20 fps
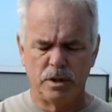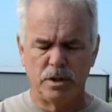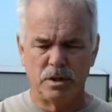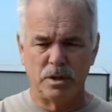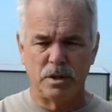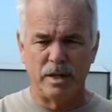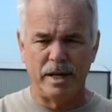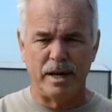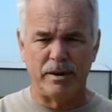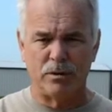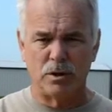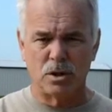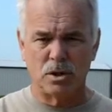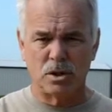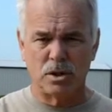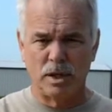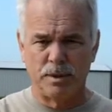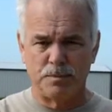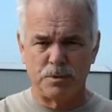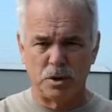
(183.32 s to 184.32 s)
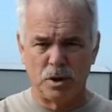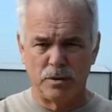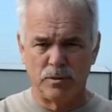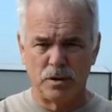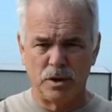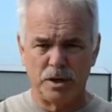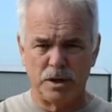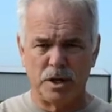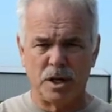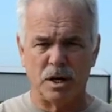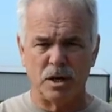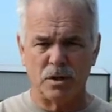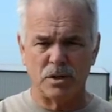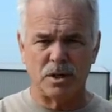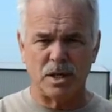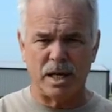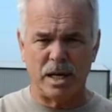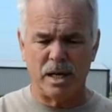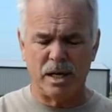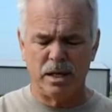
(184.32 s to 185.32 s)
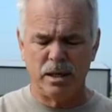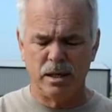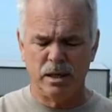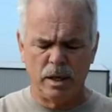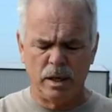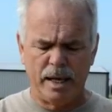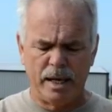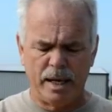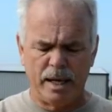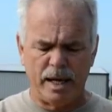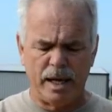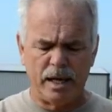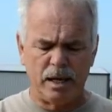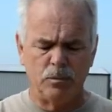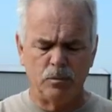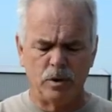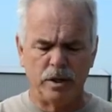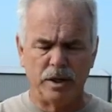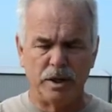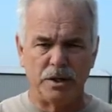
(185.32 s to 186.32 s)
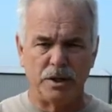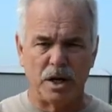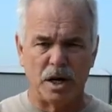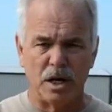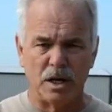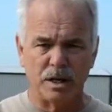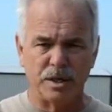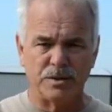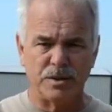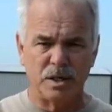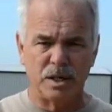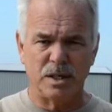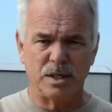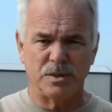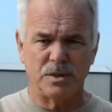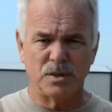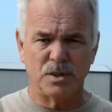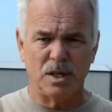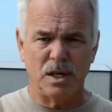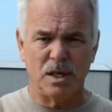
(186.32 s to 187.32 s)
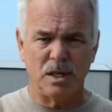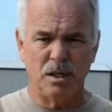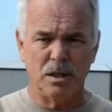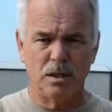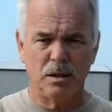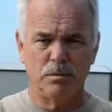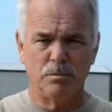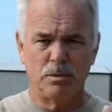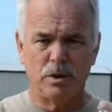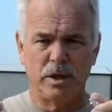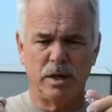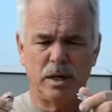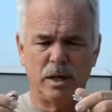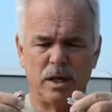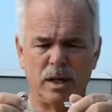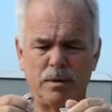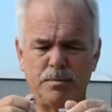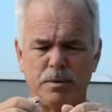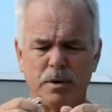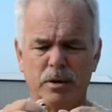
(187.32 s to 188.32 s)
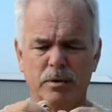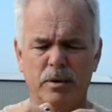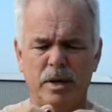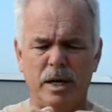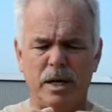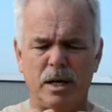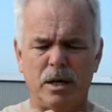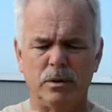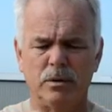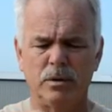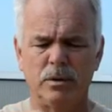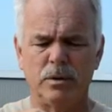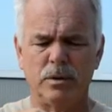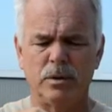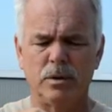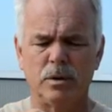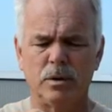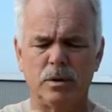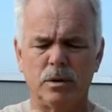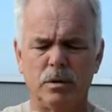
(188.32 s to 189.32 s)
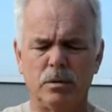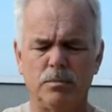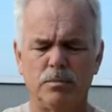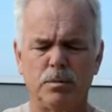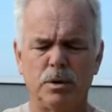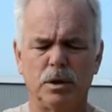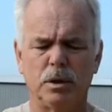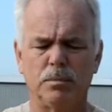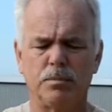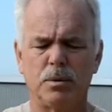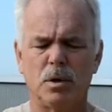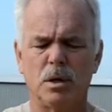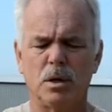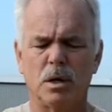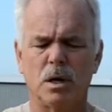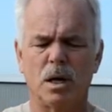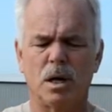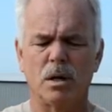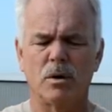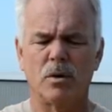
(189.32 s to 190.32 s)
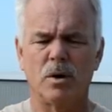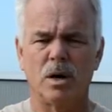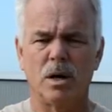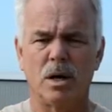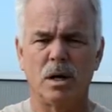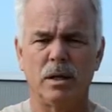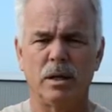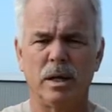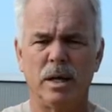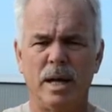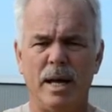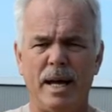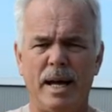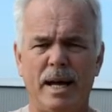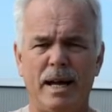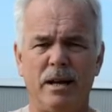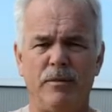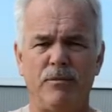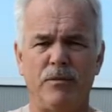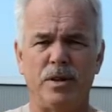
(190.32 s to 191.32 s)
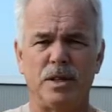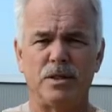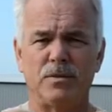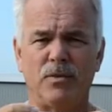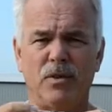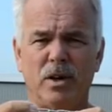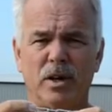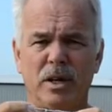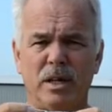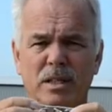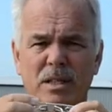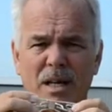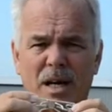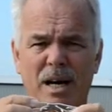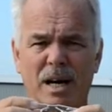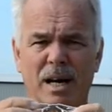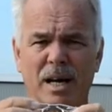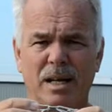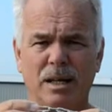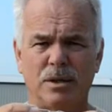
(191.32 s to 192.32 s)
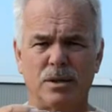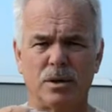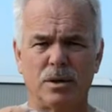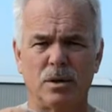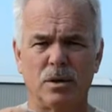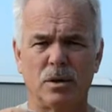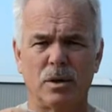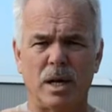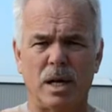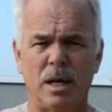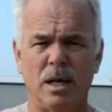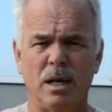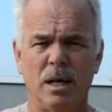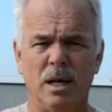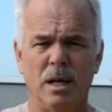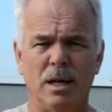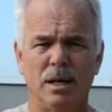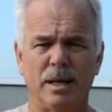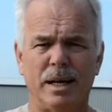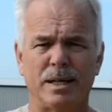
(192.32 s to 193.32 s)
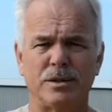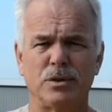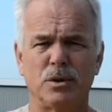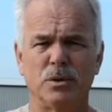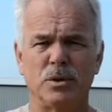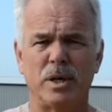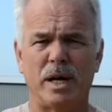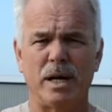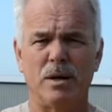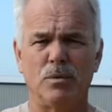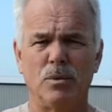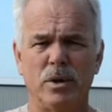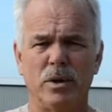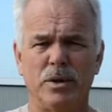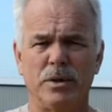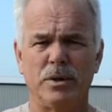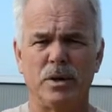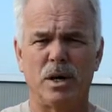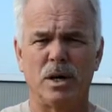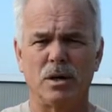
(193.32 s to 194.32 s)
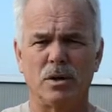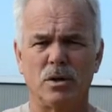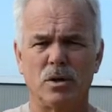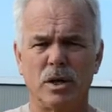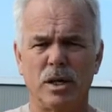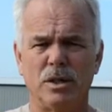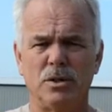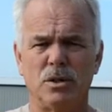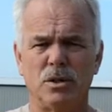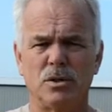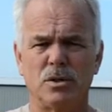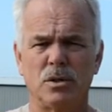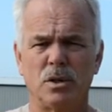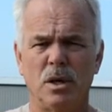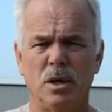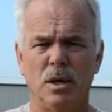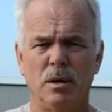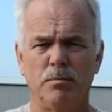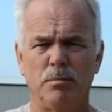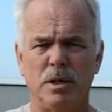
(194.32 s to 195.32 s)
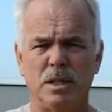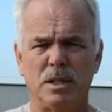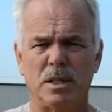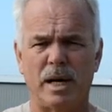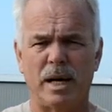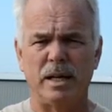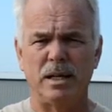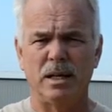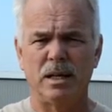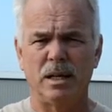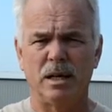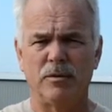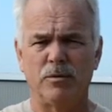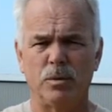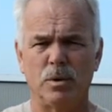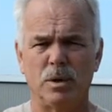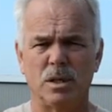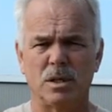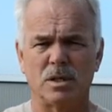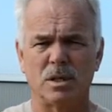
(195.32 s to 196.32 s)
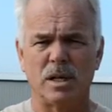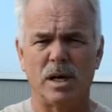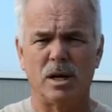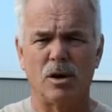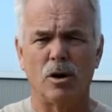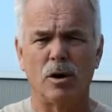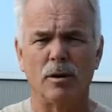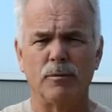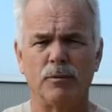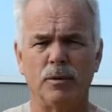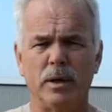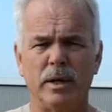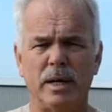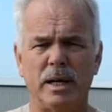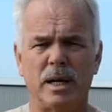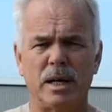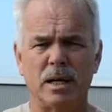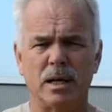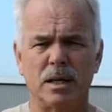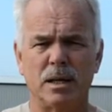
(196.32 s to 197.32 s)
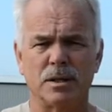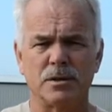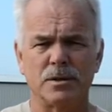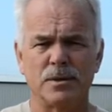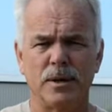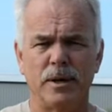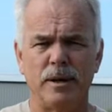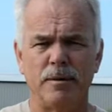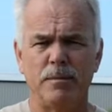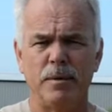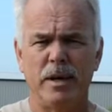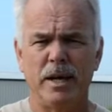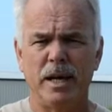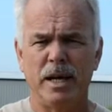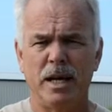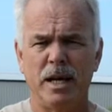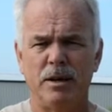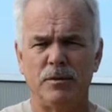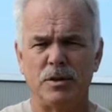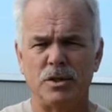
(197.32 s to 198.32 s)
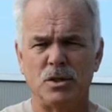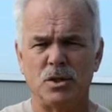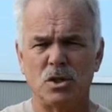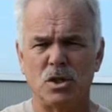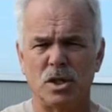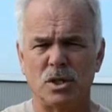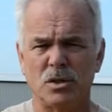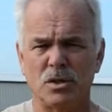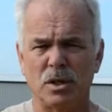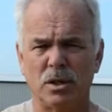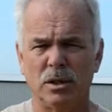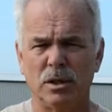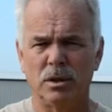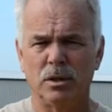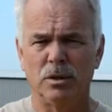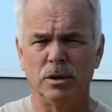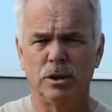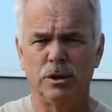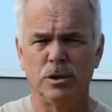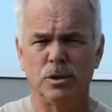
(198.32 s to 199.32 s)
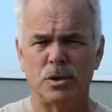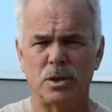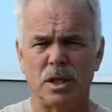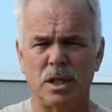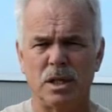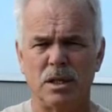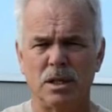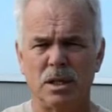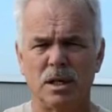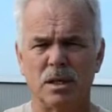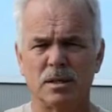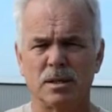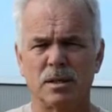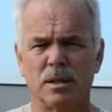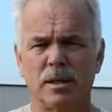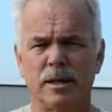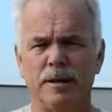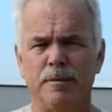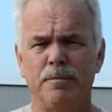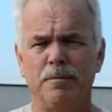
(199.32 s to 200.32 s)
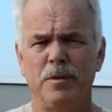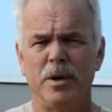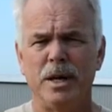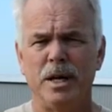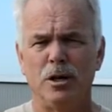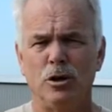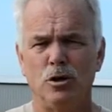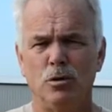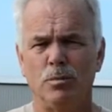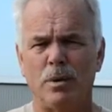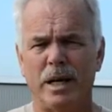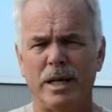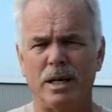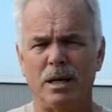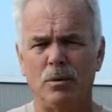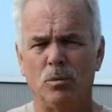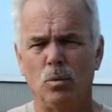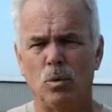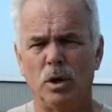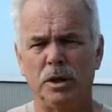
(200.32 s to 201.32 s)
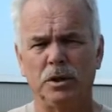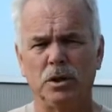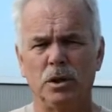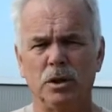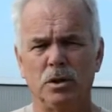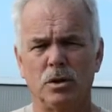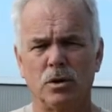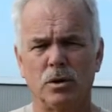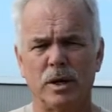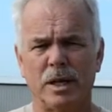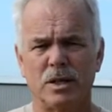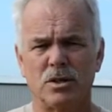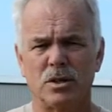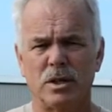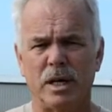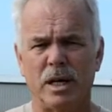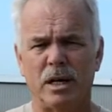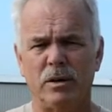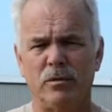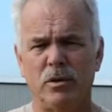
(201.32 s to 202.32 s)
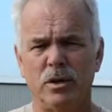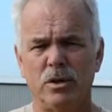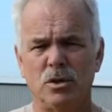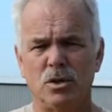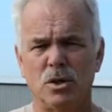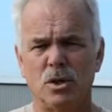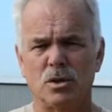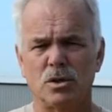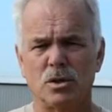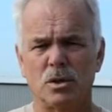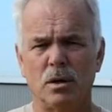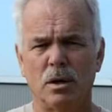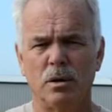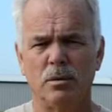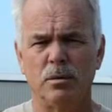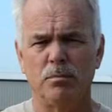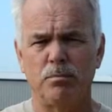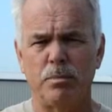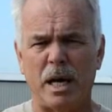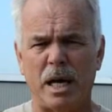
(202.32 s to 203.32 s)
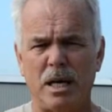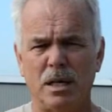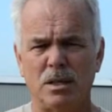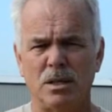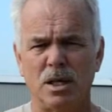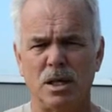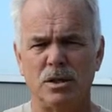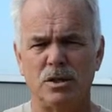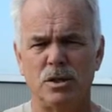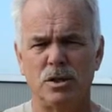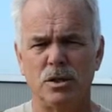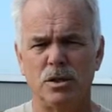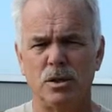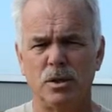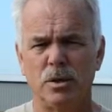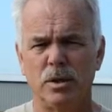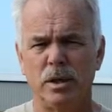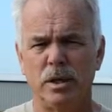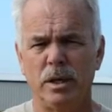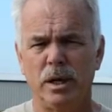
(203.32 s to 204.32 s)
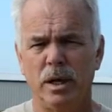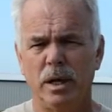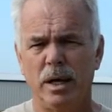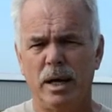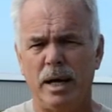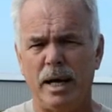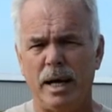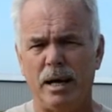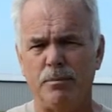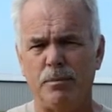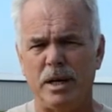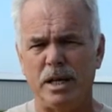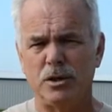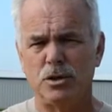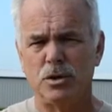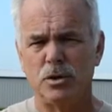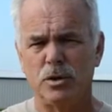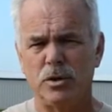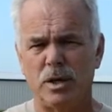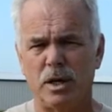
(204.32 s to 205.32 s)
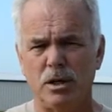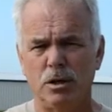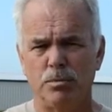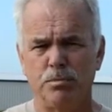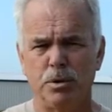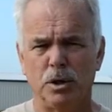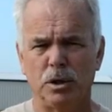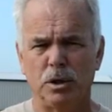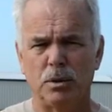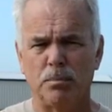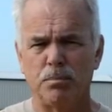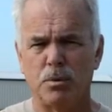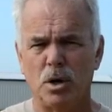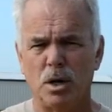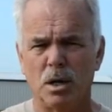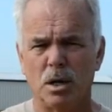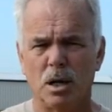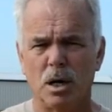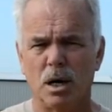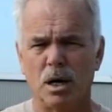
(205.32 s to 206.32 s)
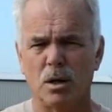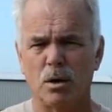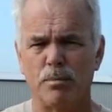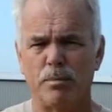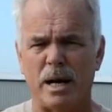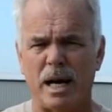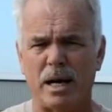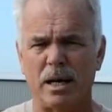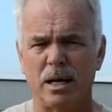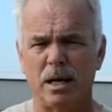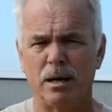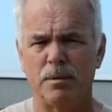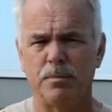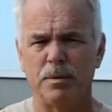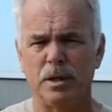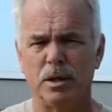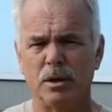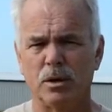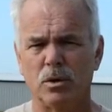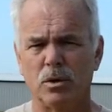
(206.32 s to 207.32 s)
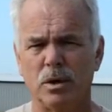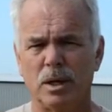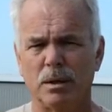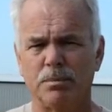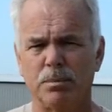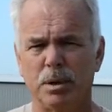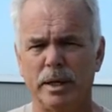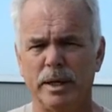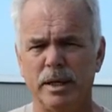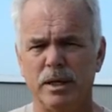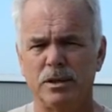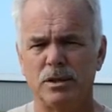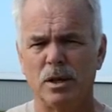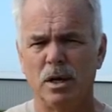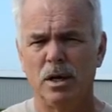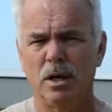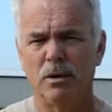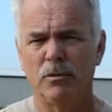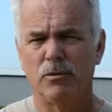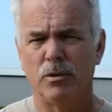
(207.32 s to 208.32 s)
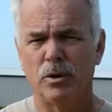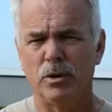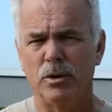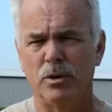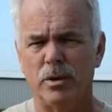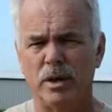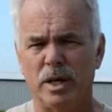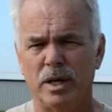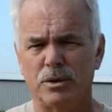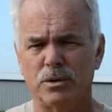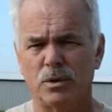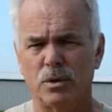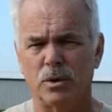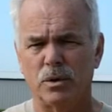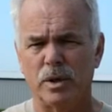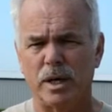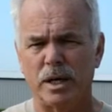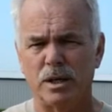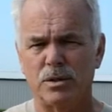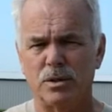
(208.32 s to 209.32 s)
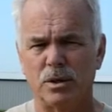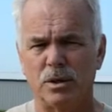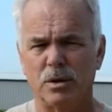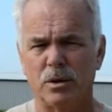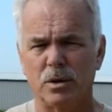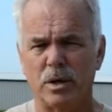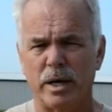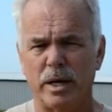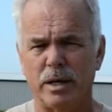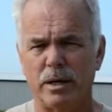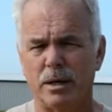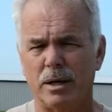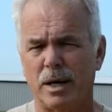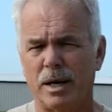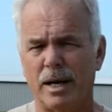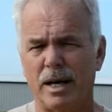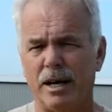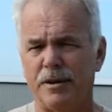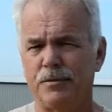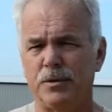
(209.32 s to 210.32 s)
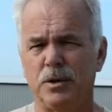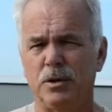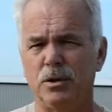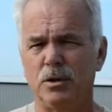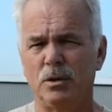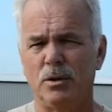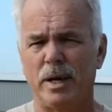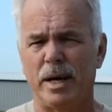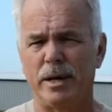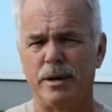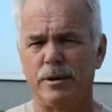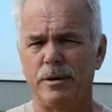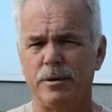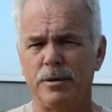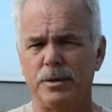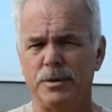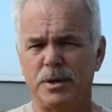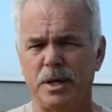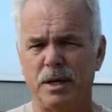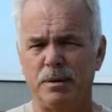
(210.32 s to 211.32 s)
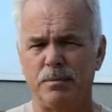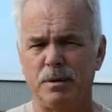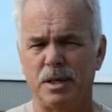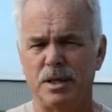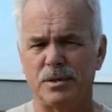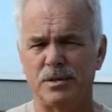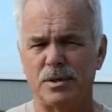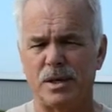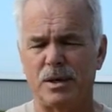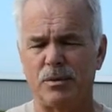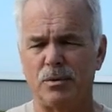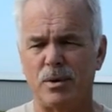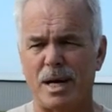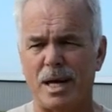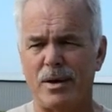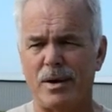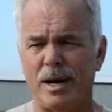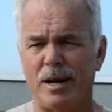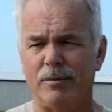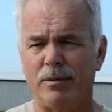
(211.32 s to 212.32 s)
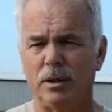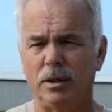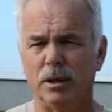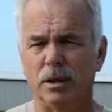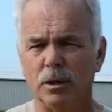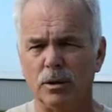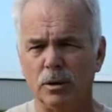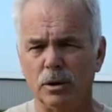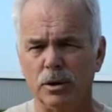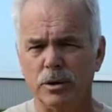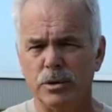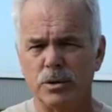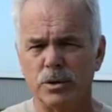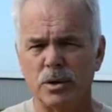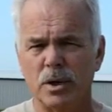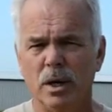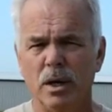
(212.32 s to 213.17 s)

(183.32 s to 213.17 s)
never slips over a dog's head, and when the dog is in a sit, you bring it up and around, put the prong collar on, and it fits very tight. Okay, not so tight where the dog cringes, but tight enough where it's not, hopefully not going to slip. If it's just a little loose and it does slip, you might get one good correction out of it. Just pay attention to it and make sure that you put the prong collar back up in the correct place for your next correction. Okay, I have to do that all the time because I'd rather have a little loose